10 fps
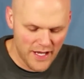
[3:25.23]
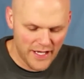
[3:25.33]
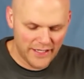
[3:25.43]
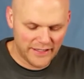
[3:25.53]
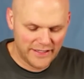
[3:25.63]

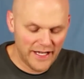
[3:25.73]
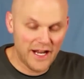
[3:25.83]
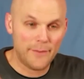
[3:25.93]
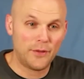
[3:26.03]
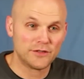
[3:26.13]
And again,
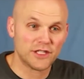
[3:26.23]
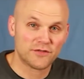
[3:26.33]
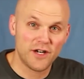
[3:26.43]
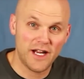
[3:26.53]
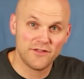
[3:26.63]
I apologize for
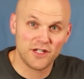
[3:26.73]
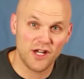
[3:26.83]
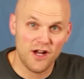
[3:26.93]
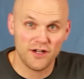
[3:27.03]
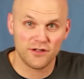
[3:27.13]
not having the
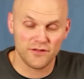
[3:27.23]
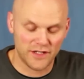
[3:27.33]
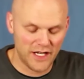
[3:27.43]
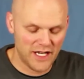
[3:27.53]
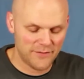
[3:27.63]
audio of the
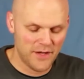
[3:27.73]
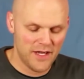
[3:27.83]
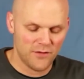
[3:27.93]
game.